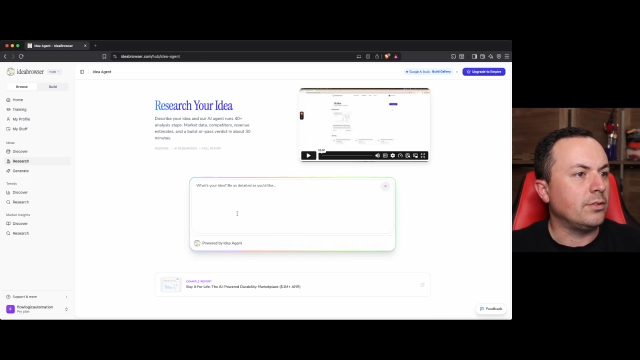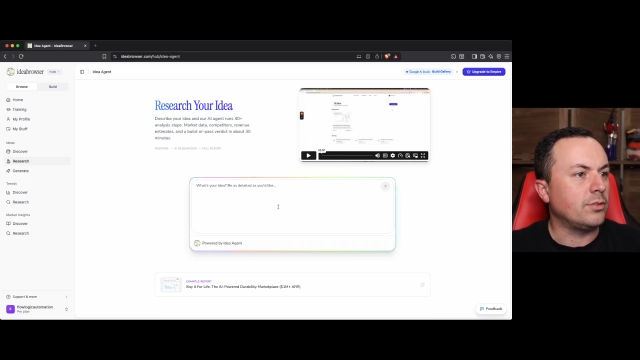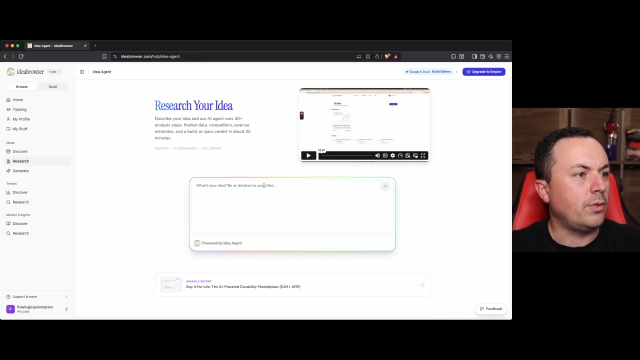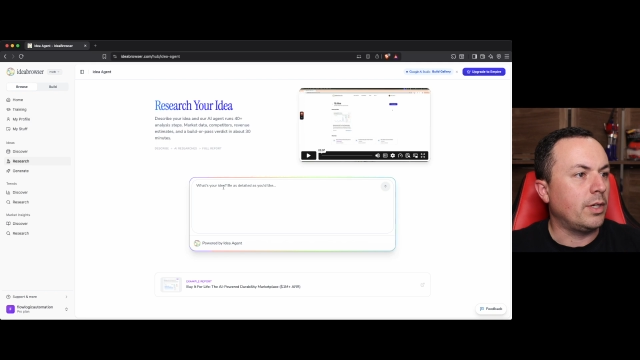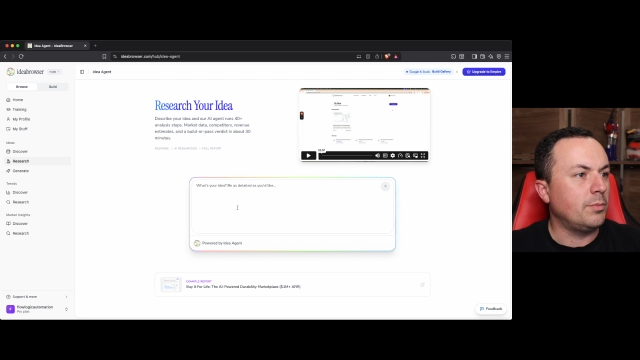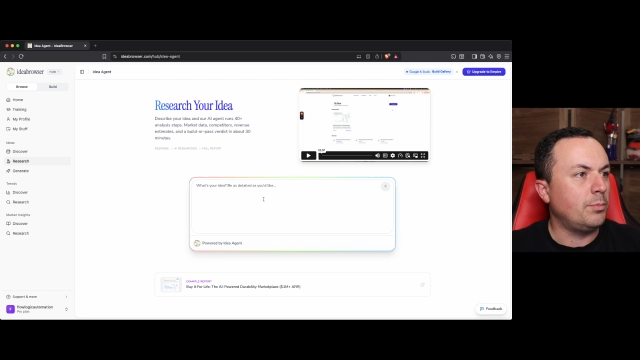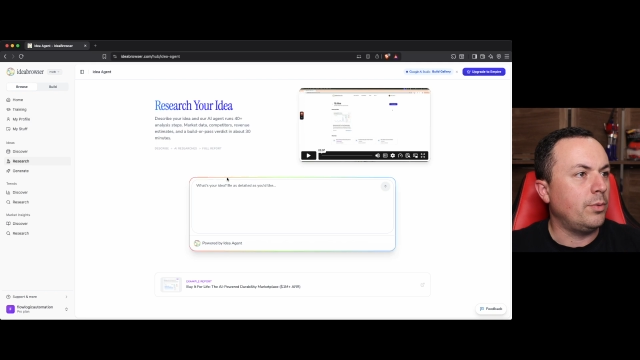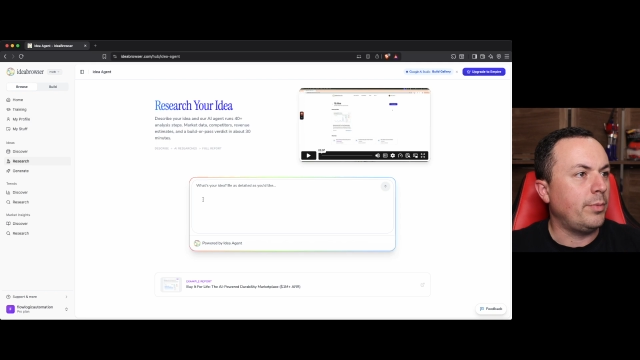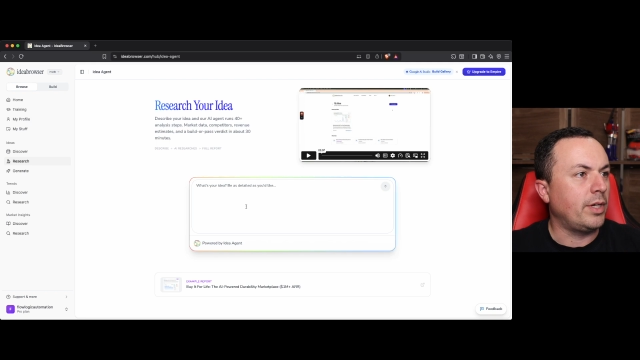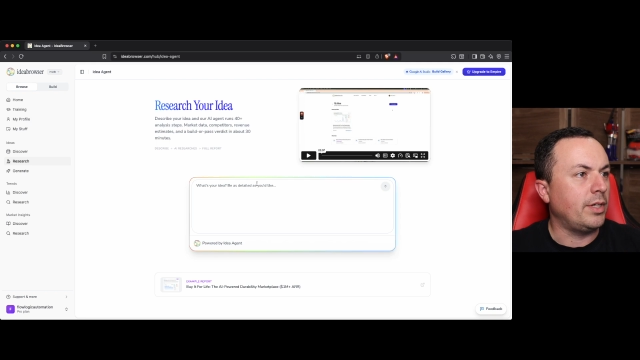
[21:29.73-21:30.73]
So I can put
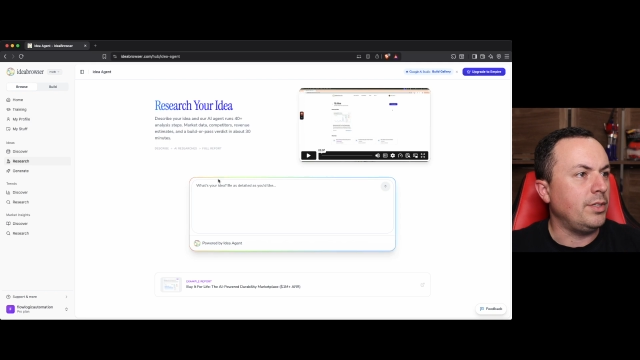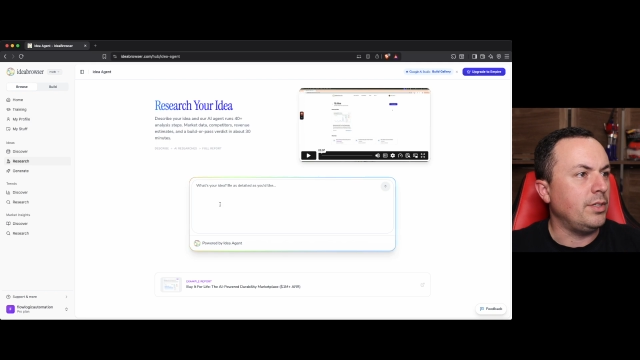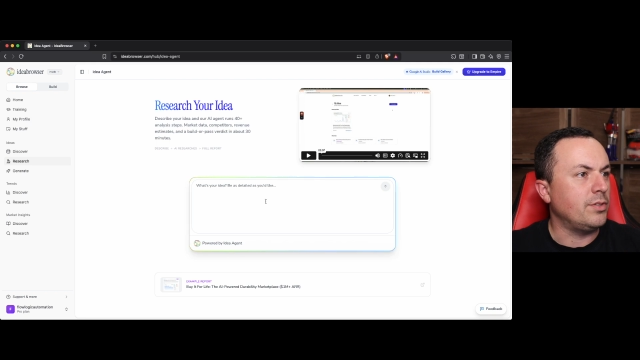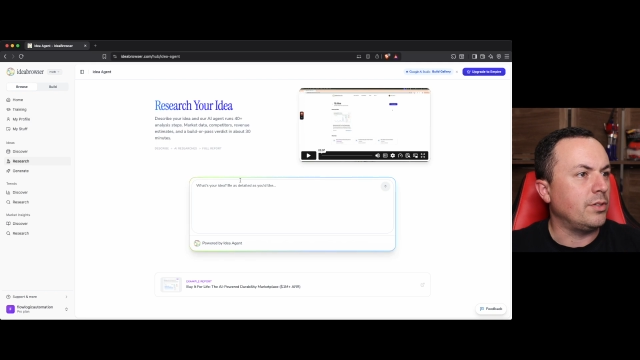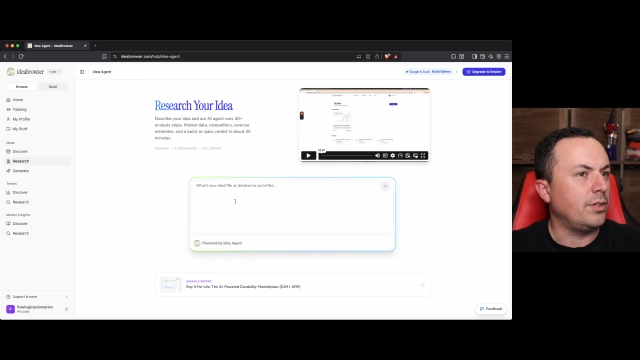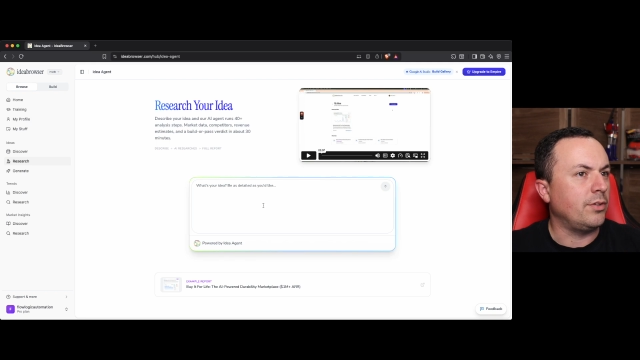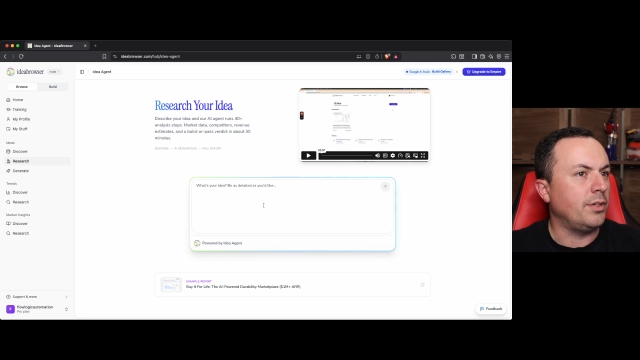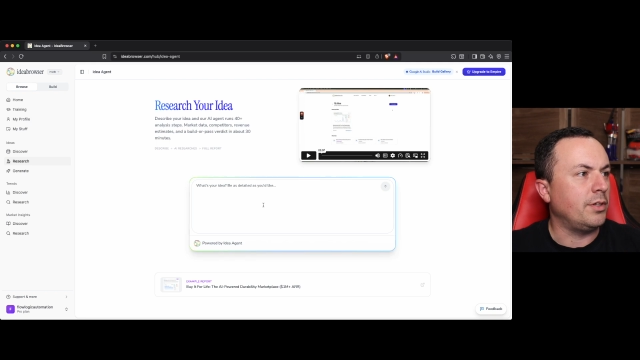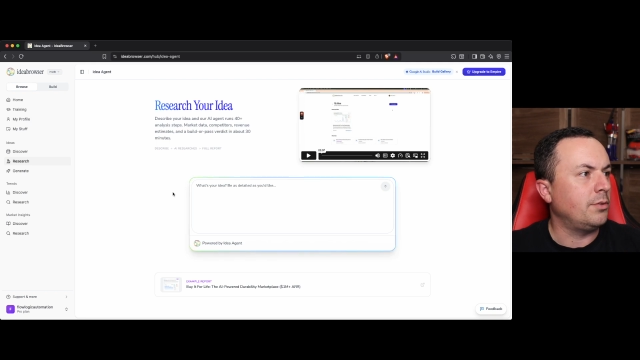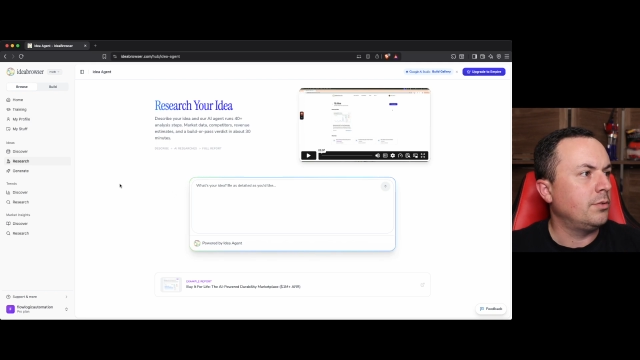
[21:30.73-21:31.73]
my ideas in here
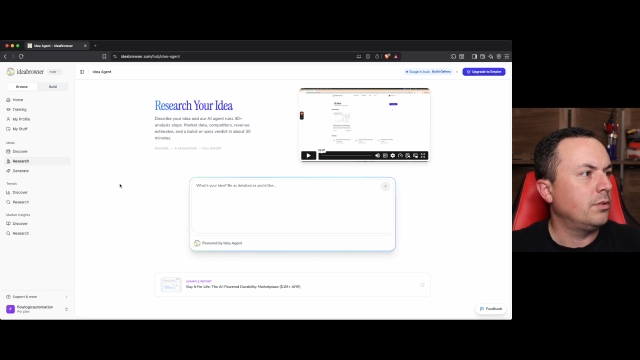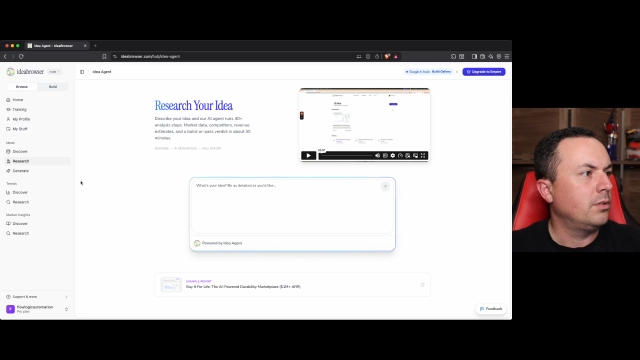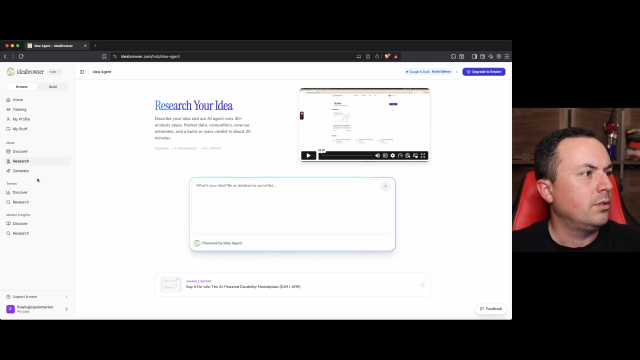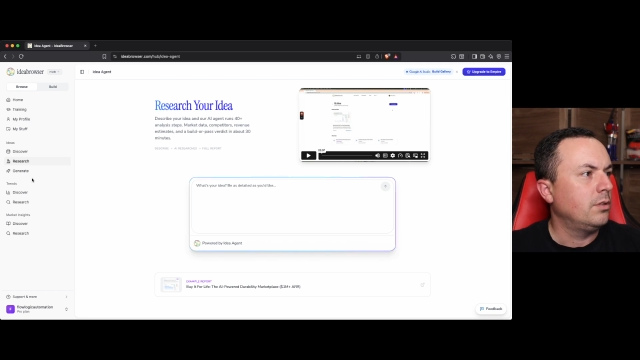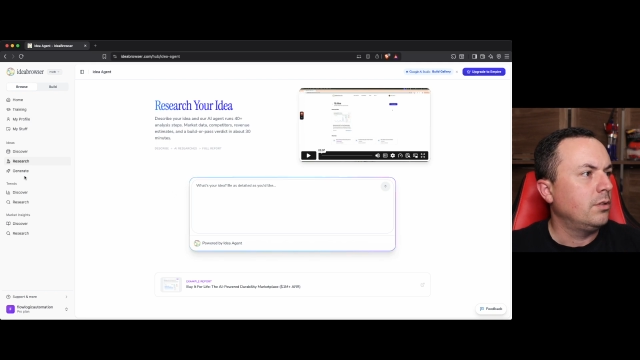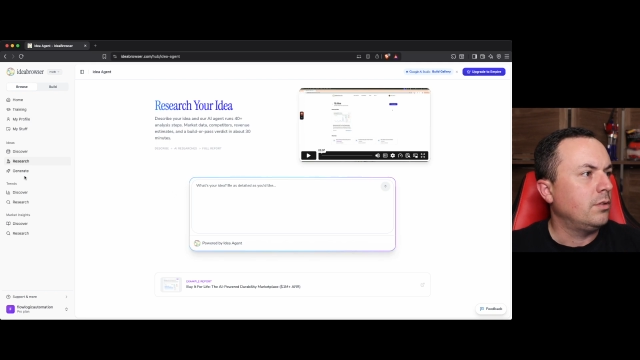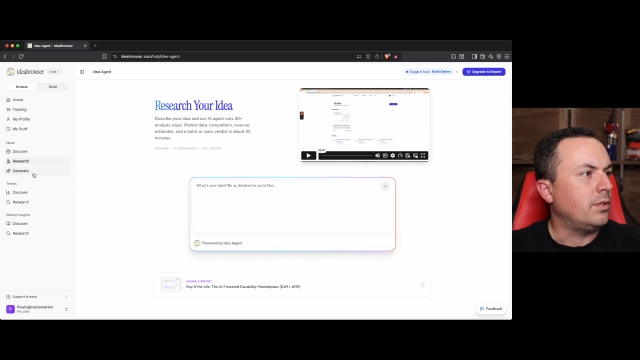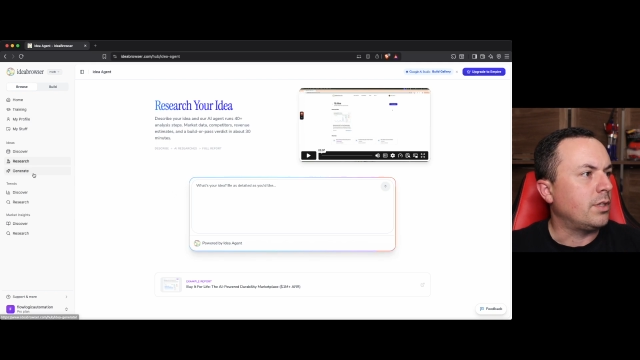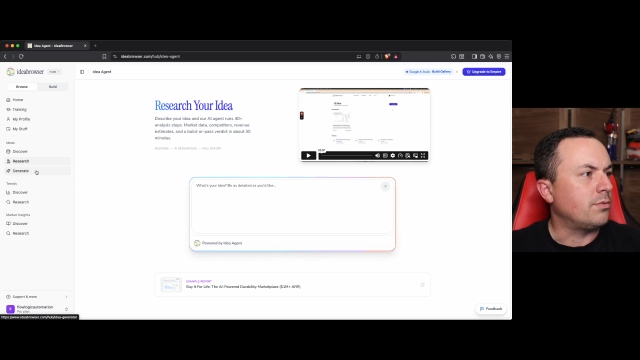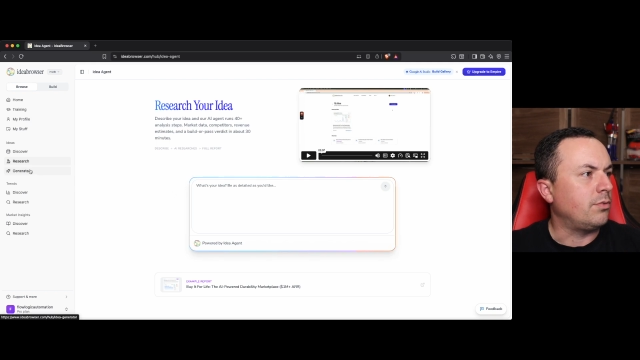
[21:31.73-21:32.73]
now.
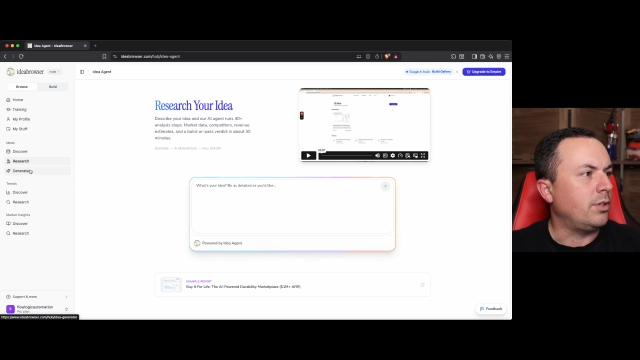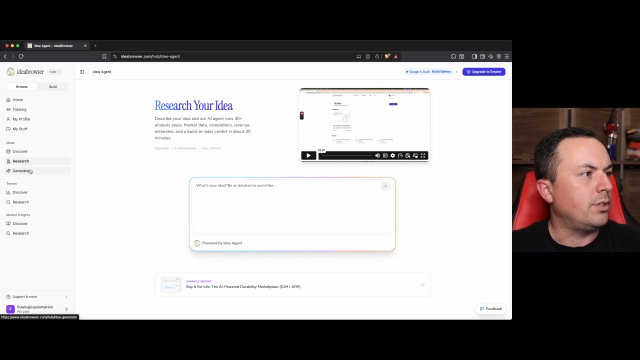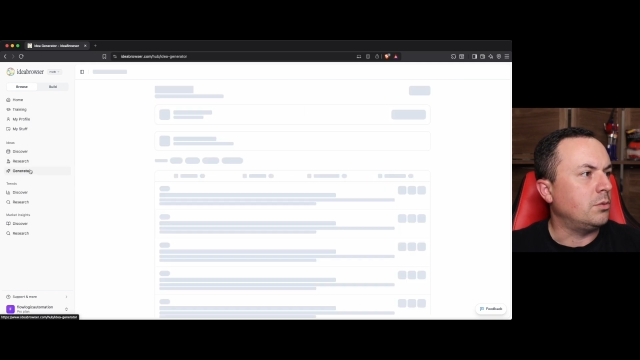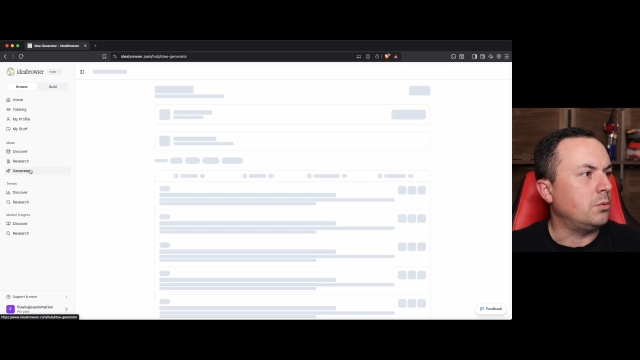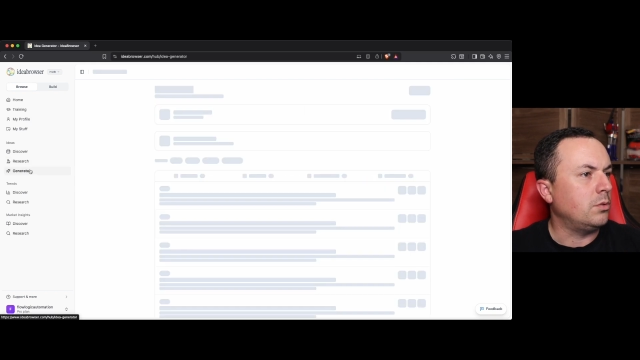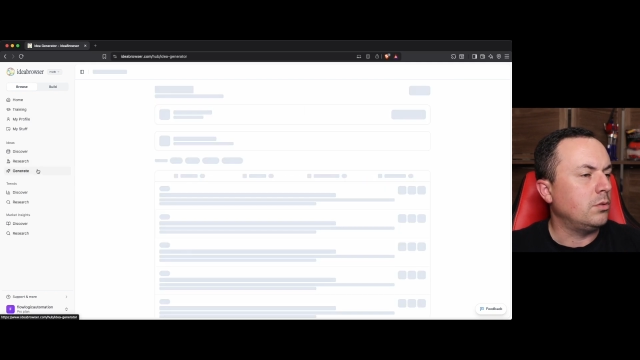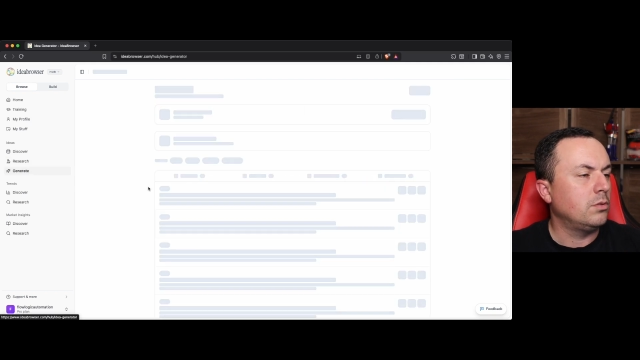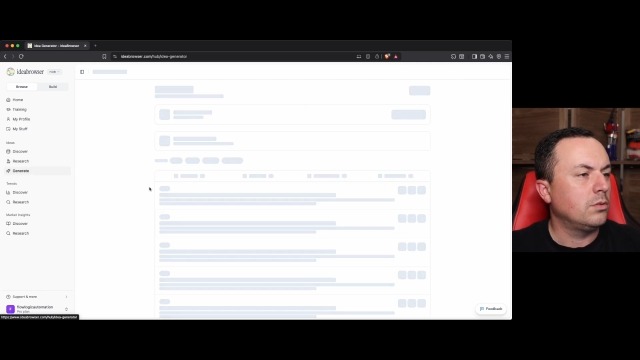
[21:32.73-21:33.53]
That's very cool.